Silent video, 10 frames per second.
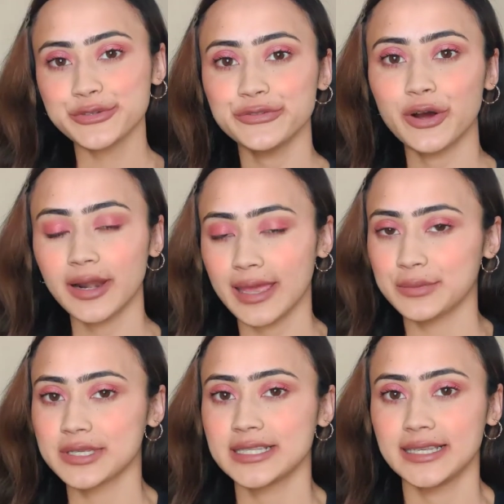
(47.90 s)
of all, I
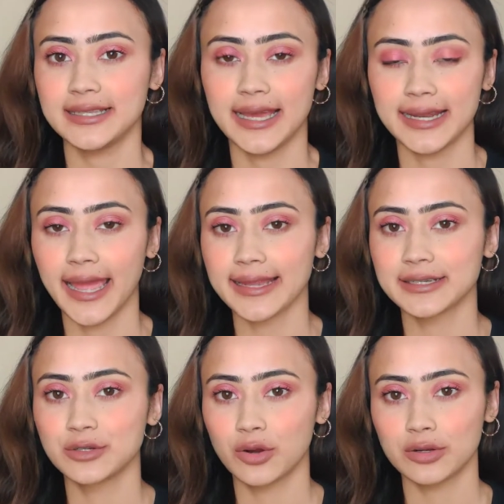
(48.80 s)
want to say that I
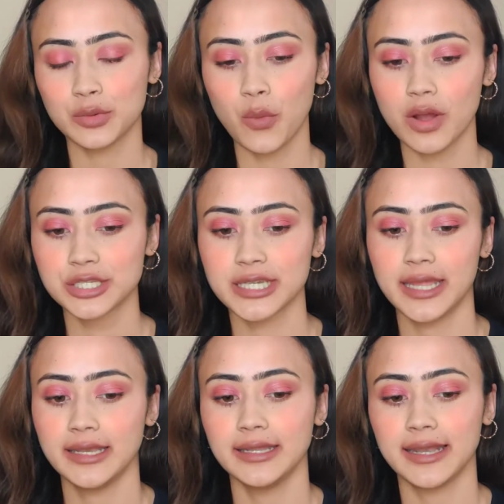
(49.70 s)
did not watch
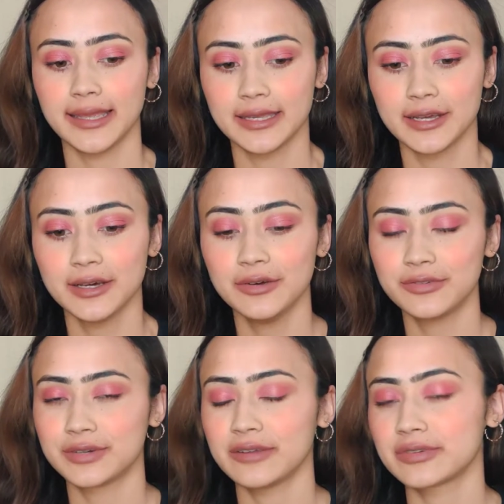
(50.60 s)
any like
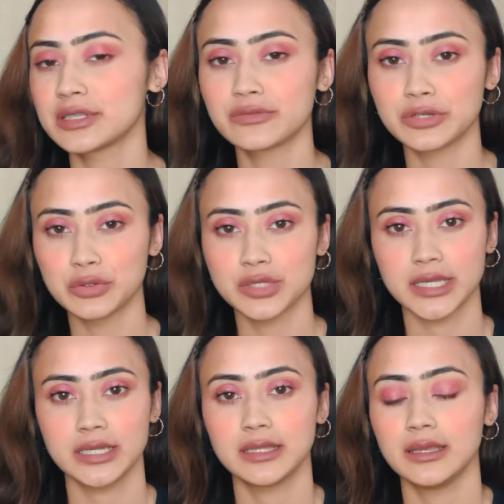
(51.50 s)
reference videos or
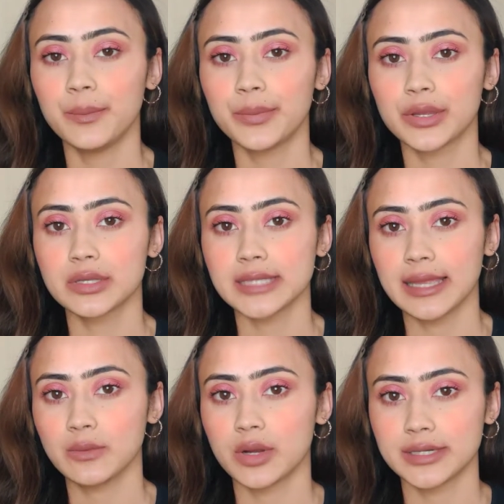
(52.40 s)
anything because
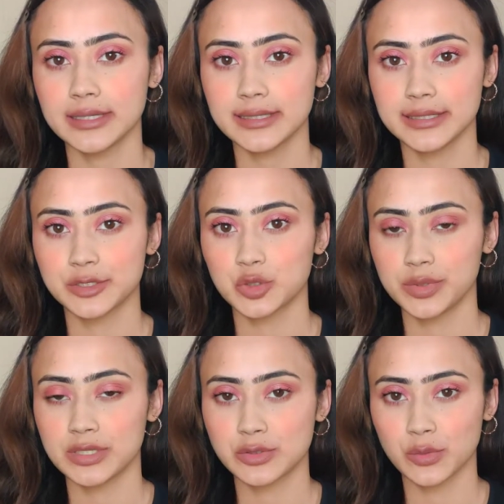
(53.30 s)
I wanted this to
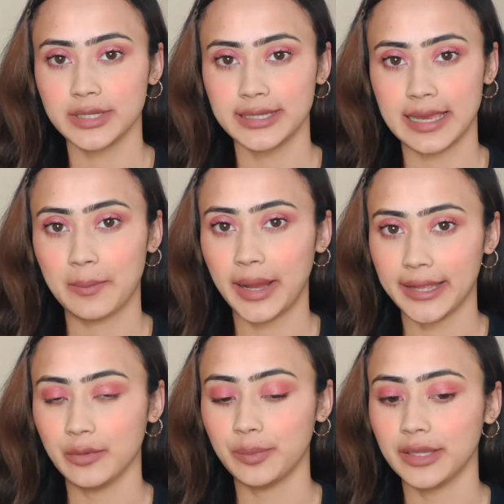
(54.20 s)
be solely like my
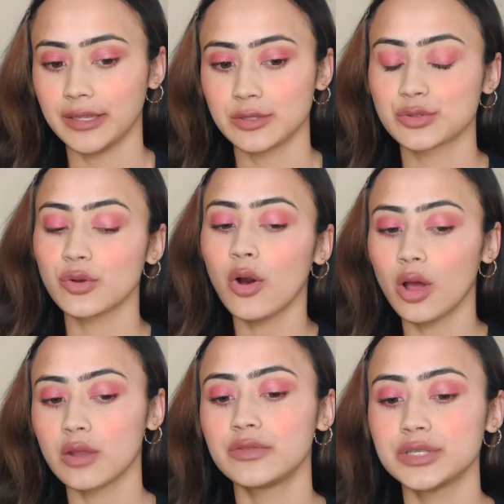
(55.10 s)
opinion. So
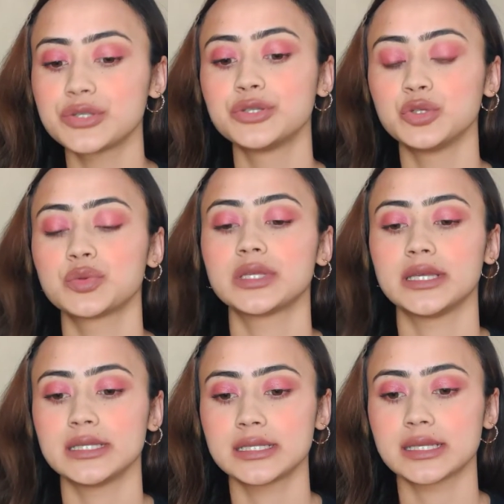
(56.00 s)
all of these dupes
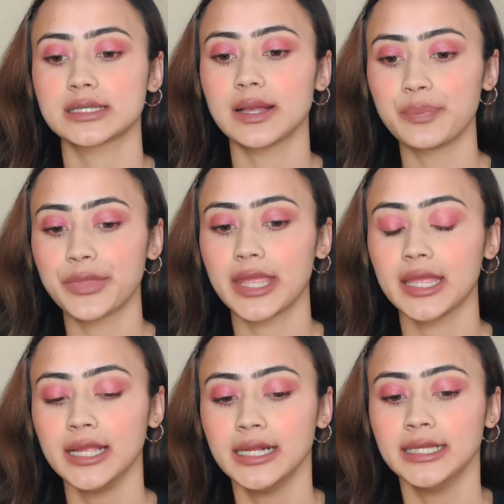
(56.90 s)
is
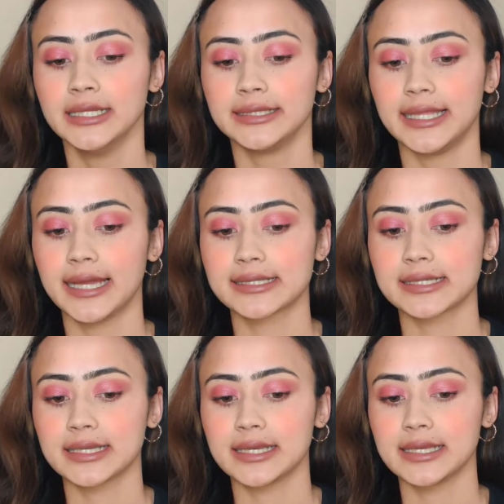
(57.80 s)
something that
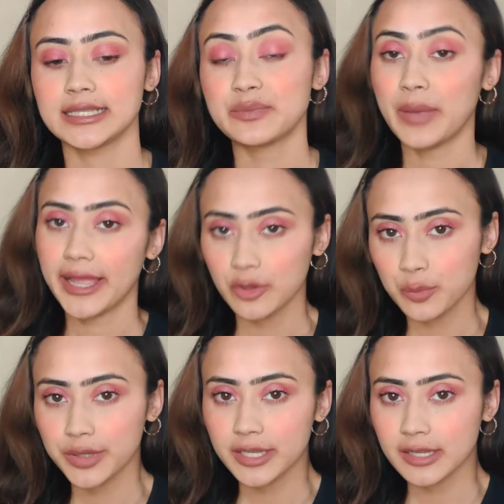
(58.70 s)
is my
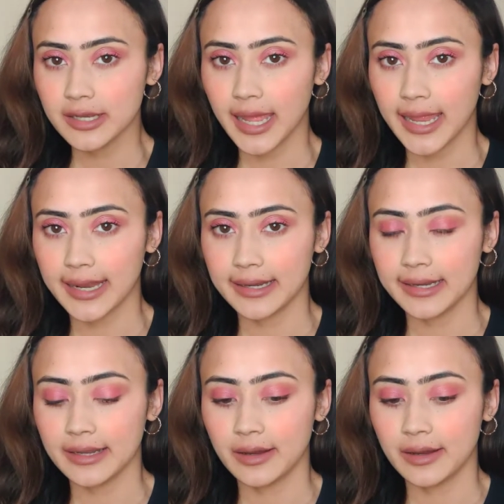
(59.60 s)
opinion, and